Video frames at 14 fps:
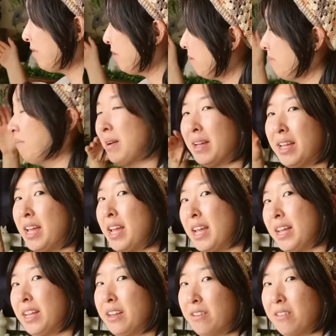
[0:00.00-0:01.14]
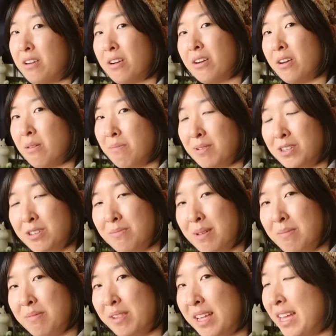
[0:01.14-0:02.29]
room, but here are a bunch of my
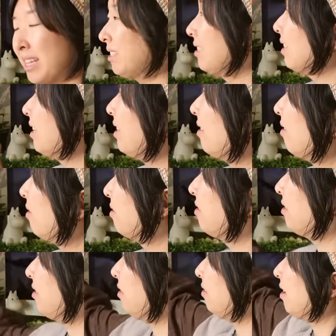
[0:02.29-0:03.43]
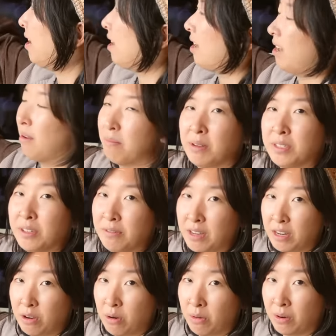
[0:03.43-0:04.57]
plants and also a bunch of
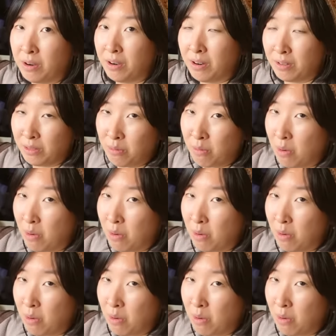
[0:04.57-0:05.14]
decor on the